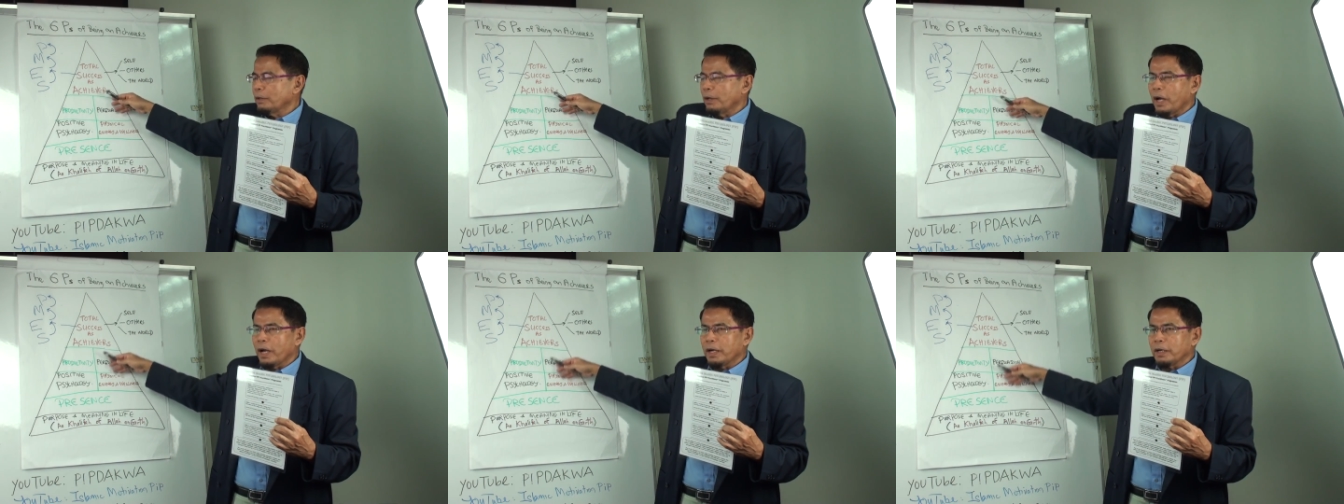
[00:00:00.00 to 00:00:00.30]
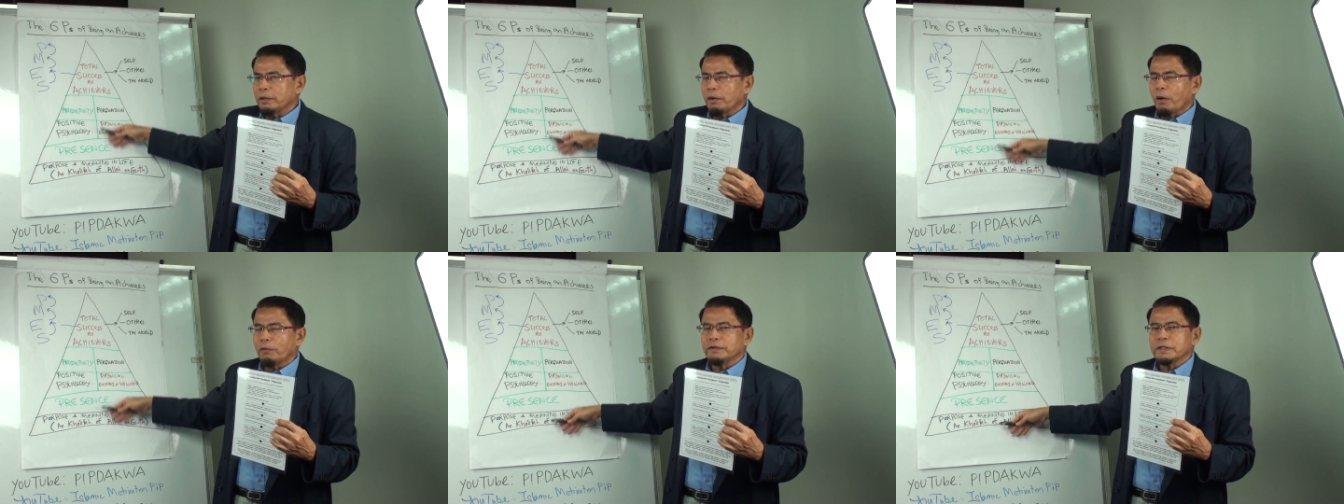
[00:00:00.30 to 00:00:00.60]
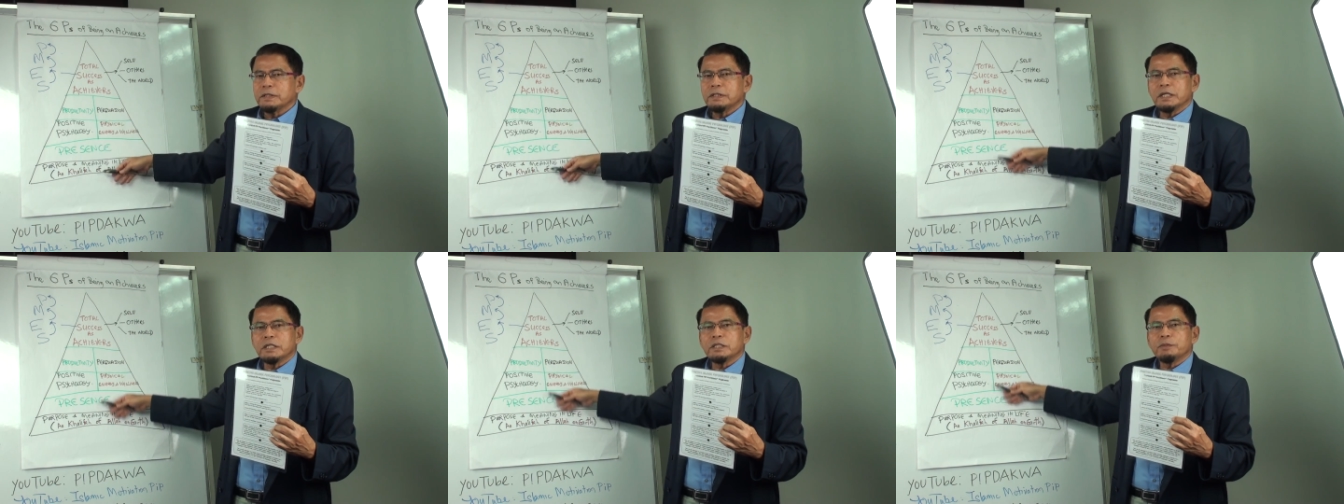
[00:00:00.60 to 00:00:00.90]
uh, of the
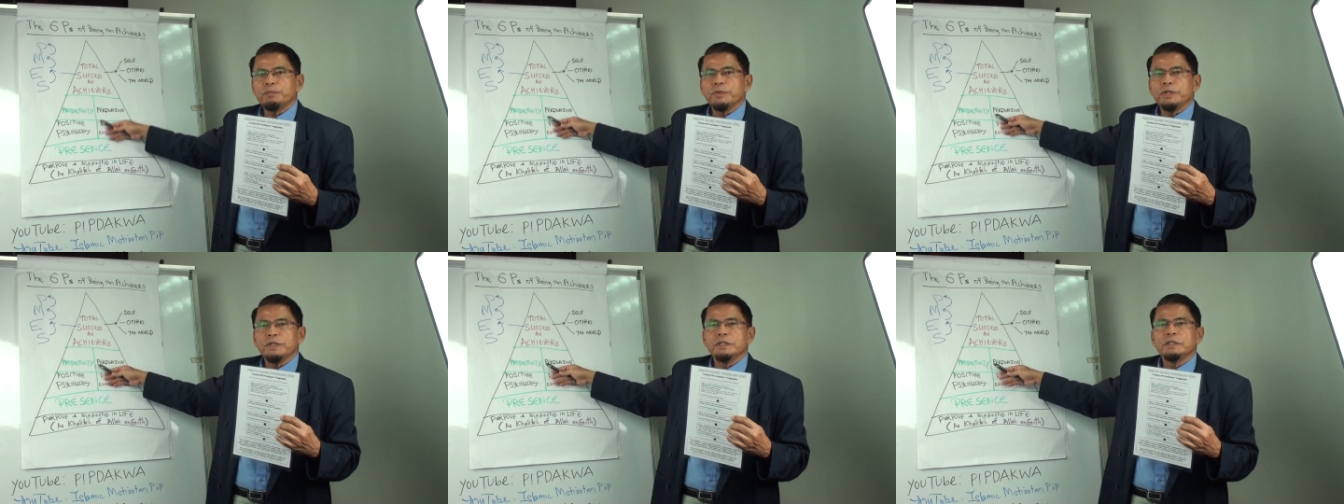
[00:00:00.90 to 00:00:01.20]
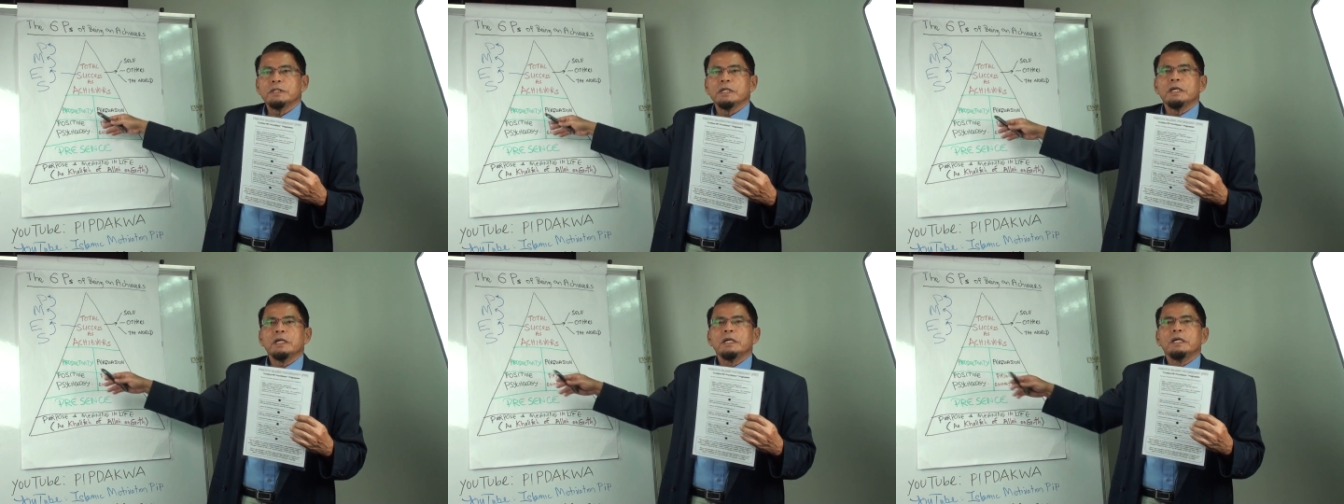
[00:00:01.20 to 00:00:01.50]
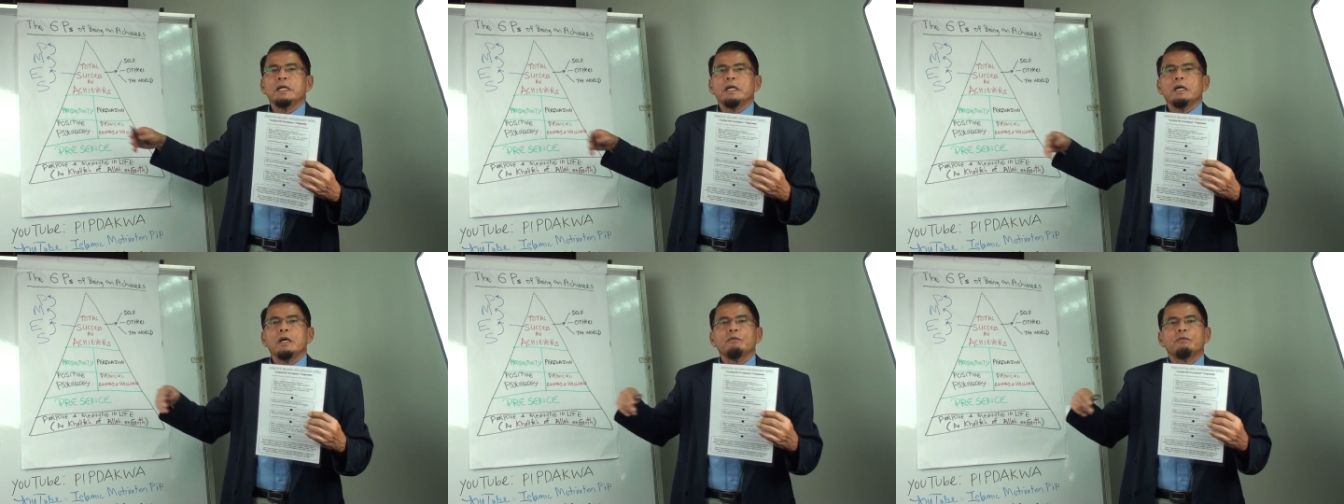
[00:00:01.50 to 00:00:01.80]
six P's
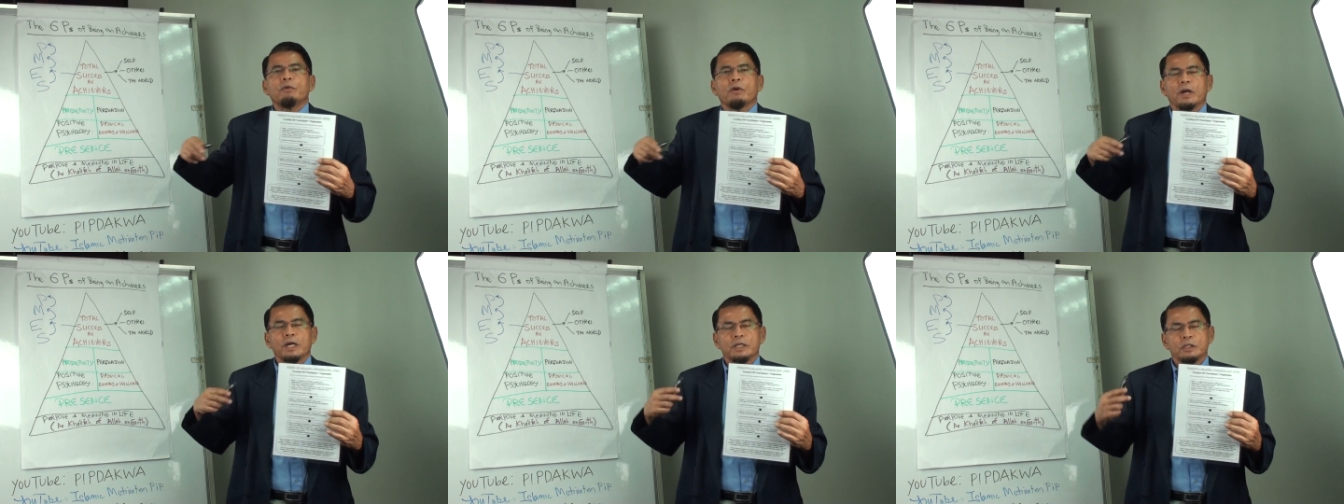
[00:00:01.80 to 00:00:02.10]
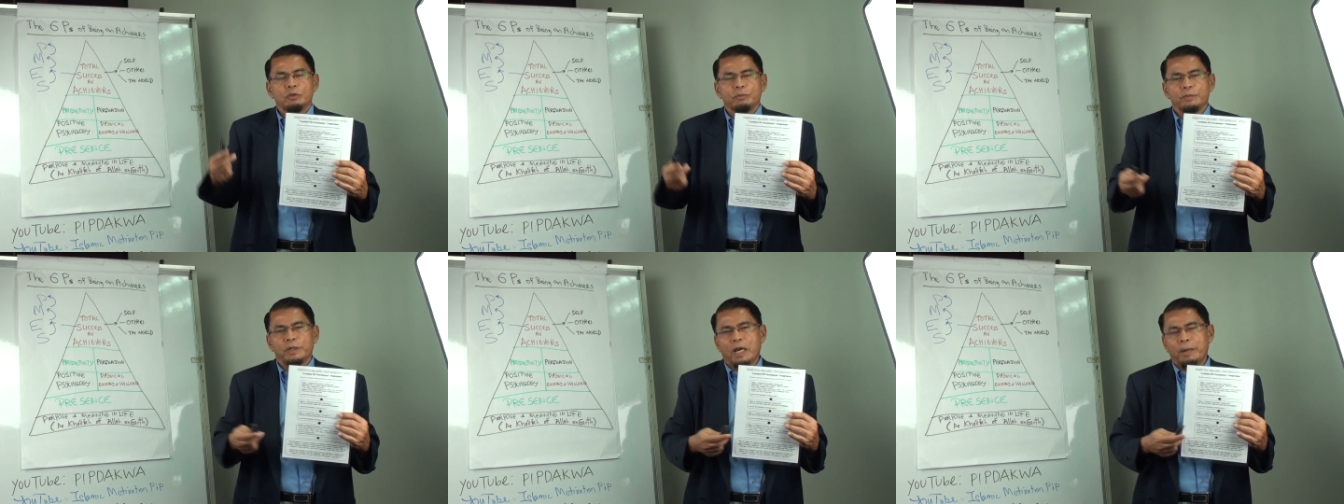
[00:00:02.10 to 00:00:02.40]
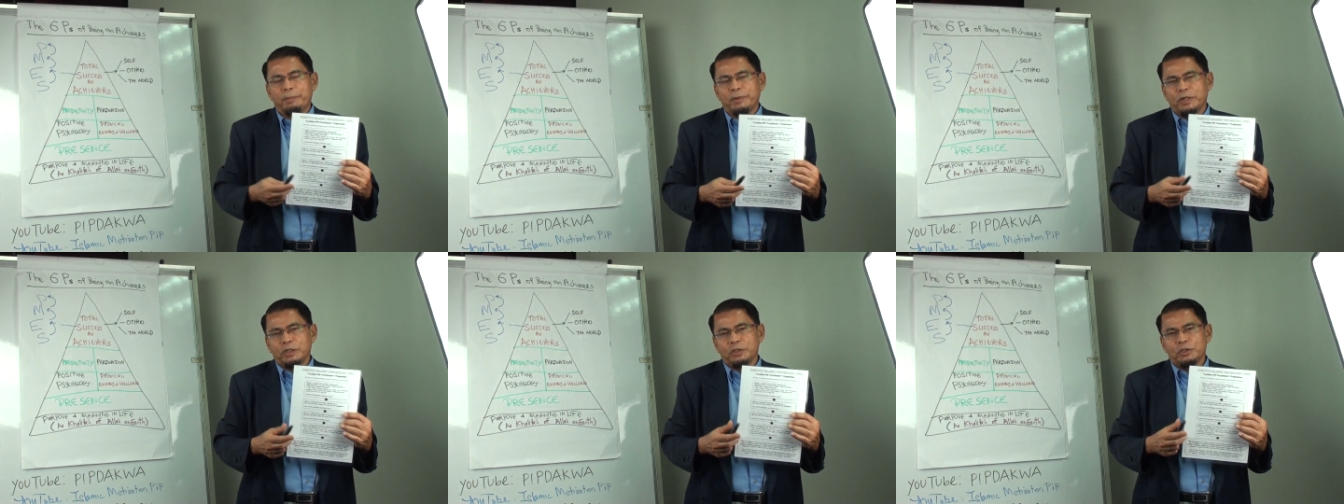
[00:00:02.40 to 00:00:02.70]
for us to
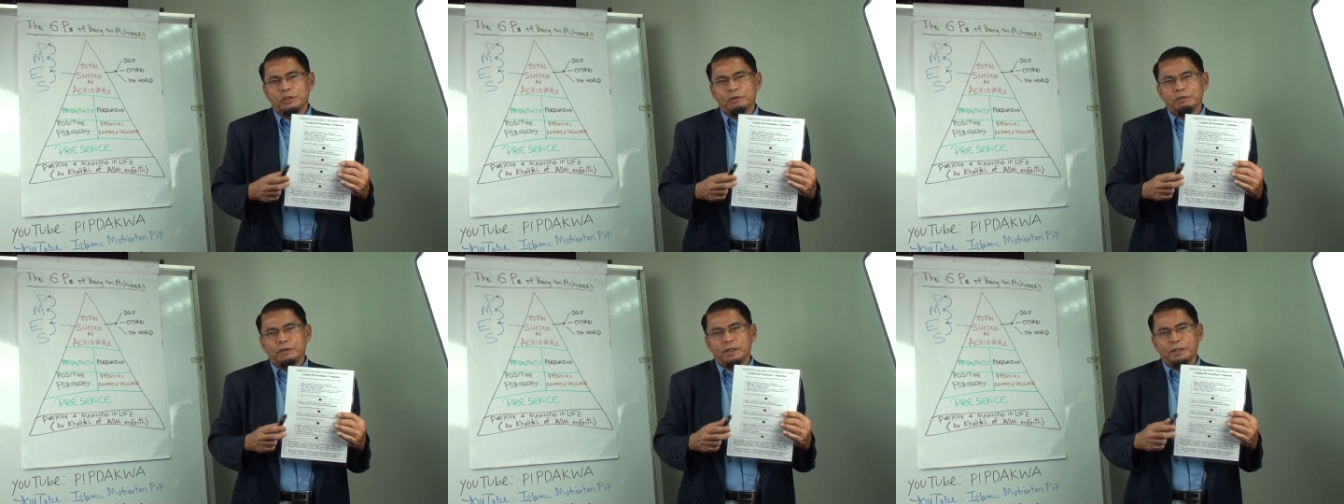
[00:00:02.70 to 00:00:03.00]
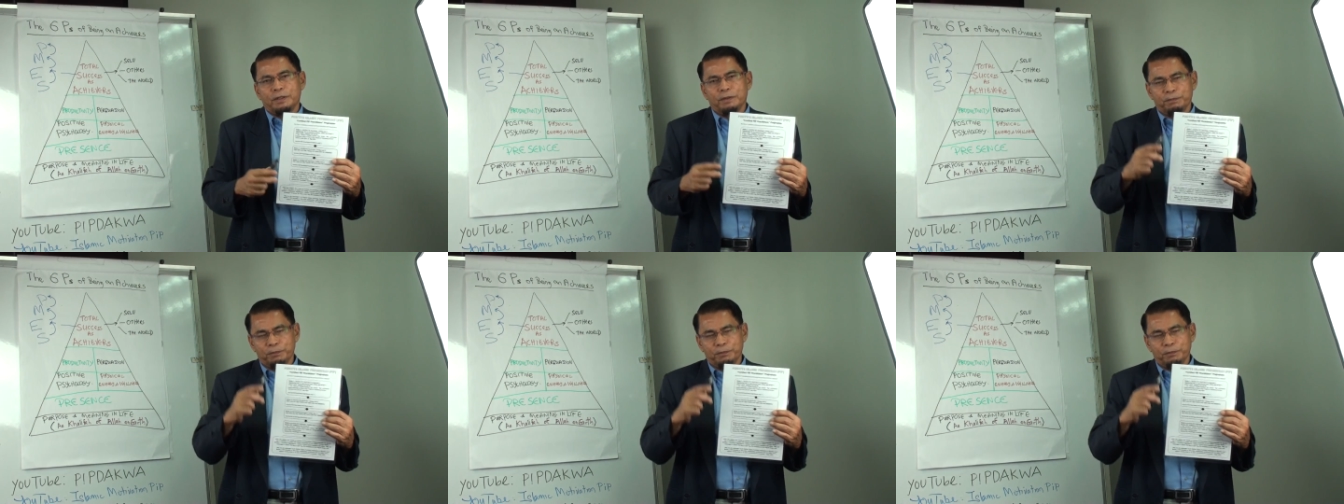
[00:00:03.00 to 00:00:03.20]
become an achiever.